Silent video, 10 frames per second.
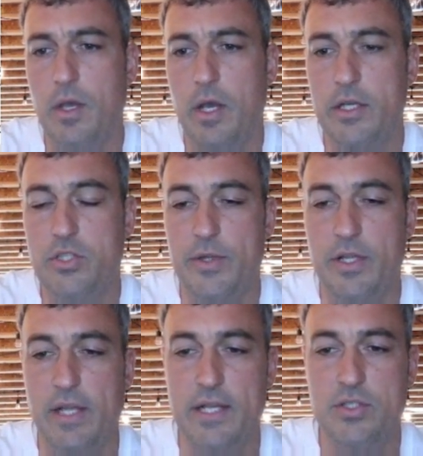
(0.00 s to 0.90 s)
So in
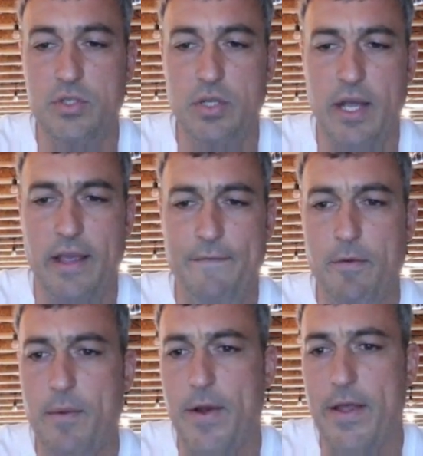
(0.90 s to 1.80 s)
the last, if I
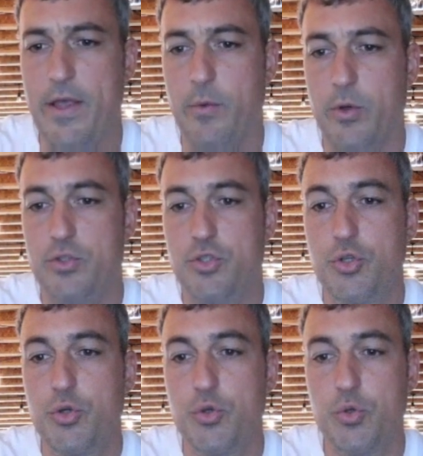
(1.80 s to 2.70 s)
remember right, there were
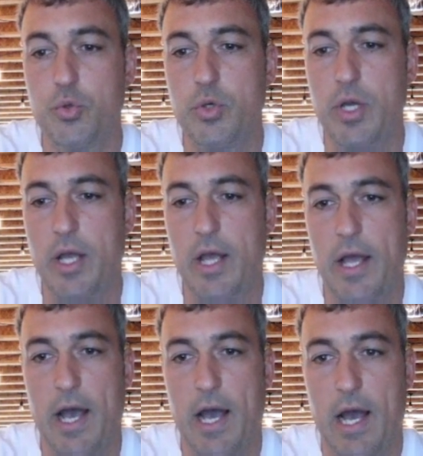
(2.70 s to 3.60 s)
2
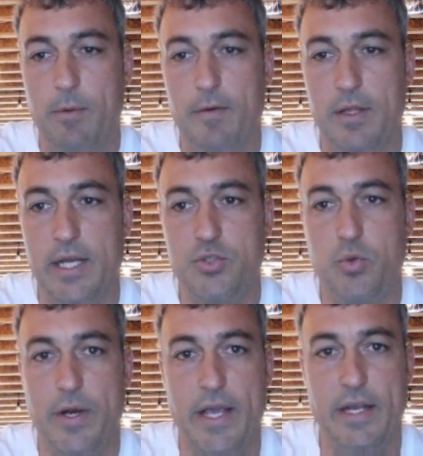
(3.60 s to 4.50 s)
over the last
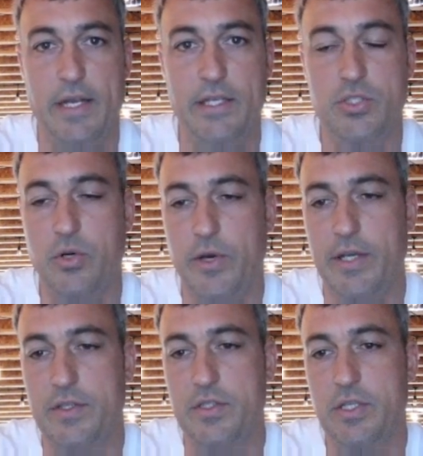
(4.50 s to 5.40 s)
28 days. So
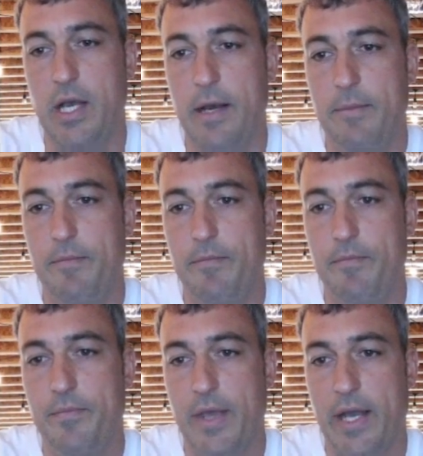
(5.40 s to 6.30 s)
it's,
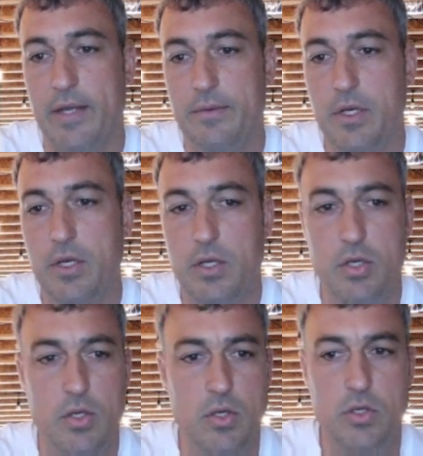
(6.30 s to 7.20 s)
yeah.
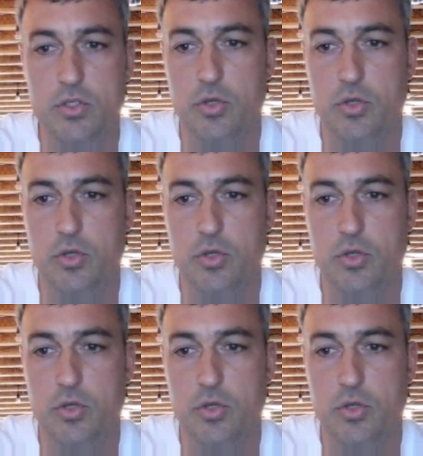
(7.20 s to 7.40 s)
So